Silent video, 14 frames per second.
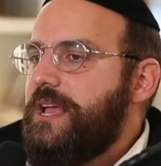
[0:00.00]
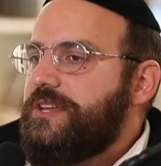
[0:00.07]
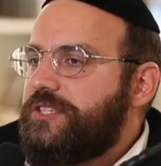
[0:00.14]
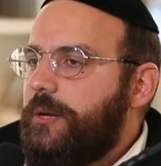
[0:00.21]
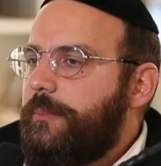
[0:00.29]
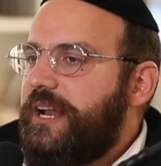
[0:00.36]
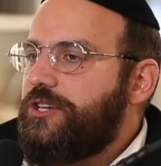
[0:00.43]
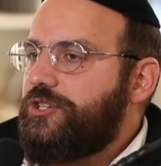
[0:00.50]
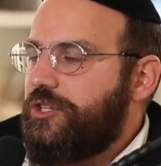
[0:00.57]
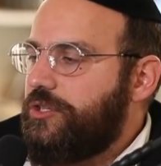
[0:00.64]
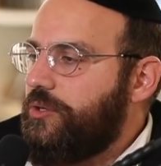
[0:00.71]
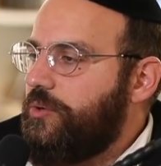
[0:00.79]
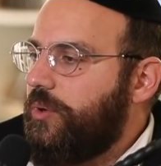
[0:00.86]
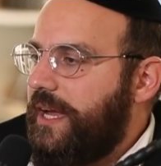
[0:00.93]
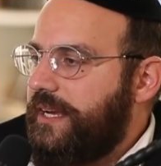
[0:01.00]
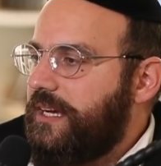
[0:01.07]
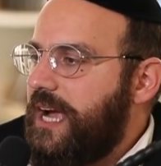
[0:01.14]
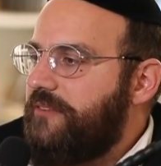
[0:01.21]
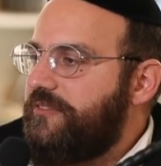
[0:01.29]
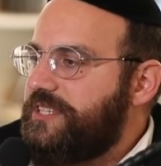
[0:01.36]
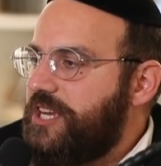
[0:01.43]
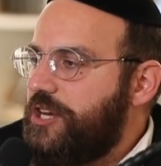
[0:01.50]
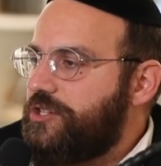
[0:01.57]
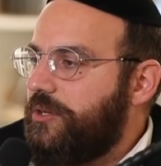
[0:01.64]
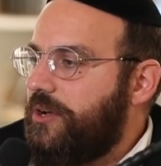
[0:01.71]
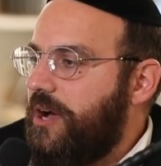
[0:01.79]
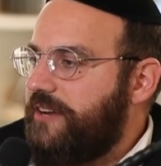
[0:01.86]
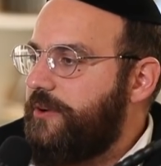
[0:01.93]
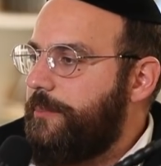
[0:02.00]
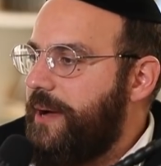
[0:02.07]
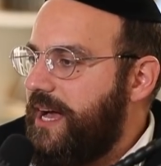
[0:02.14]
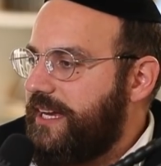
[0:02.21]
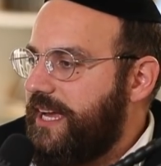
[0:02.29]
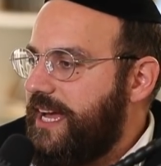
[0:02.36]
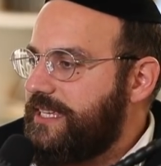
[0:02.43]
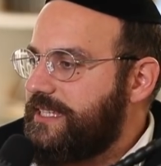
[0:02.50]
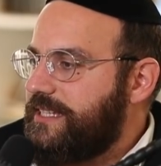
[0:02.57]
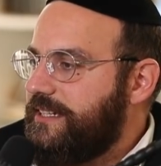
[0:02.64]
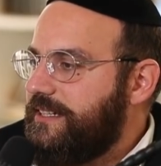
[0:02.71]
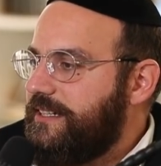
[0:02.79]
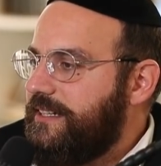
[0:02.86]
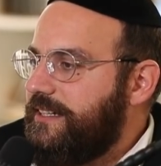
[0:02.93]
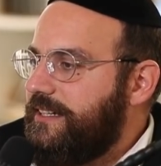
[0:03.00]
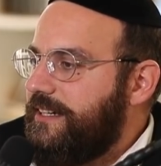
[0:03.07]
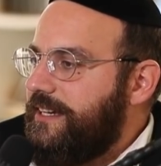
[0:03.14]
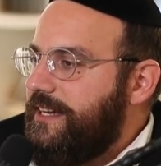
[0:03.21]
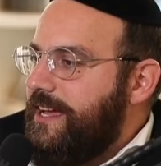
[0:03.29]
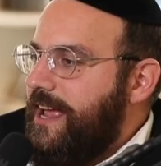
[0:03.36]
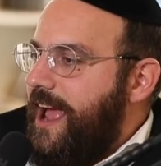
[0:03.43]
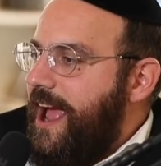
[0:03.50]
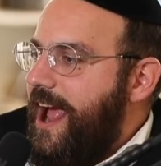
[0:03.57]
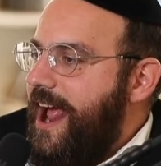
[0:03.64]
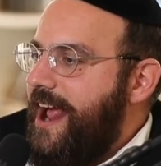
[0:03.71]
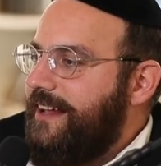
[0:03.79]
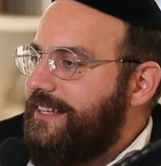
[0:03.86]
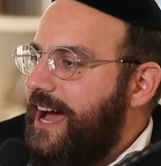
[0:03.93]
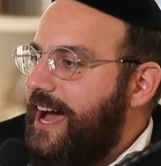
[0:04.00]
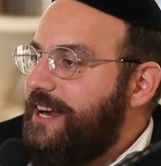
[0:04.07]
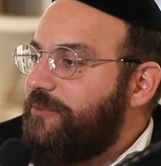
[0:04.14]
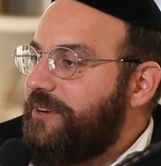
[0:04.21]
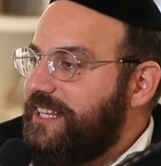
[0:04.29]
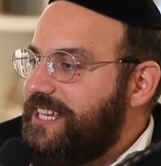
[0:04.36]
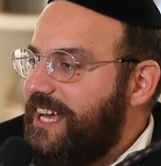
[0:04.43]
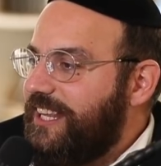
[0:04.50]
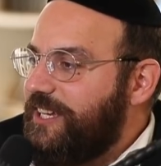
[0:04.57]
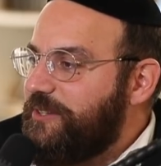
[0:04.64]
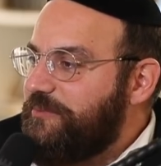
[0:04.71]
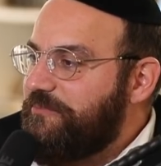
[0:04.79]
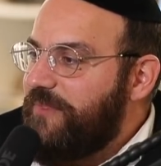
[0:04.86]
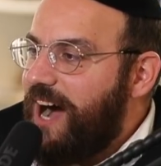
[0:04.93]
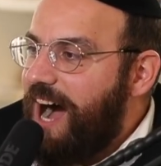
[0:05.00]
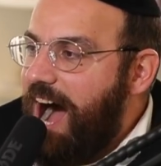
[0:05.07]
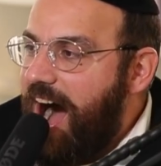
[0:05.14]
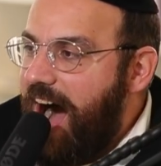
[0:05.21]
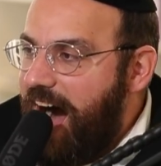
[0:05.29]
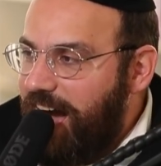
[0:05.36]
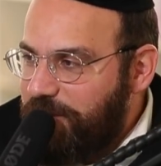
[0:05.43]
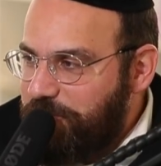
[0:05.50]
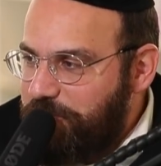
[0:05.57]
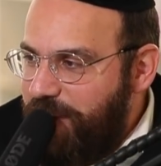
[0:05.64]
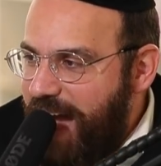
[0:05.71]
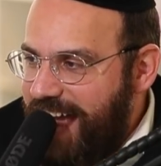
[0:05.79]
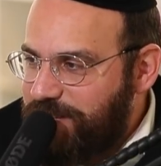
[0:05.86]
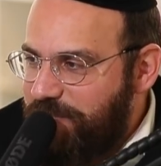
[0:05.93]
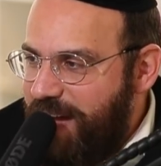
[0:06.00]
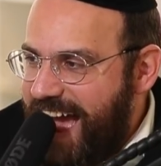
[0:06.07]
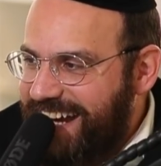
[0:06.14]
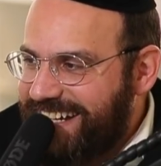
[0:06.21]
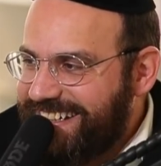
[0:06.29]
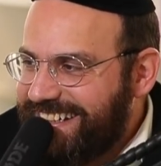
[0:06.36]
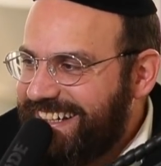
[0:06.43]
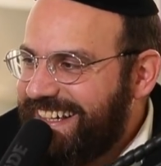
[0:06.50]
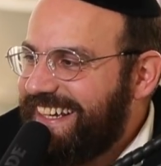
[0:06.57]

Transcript: Somebody should do like a conversational kind of a podcast. And I didn't want to tell him I'm Batman.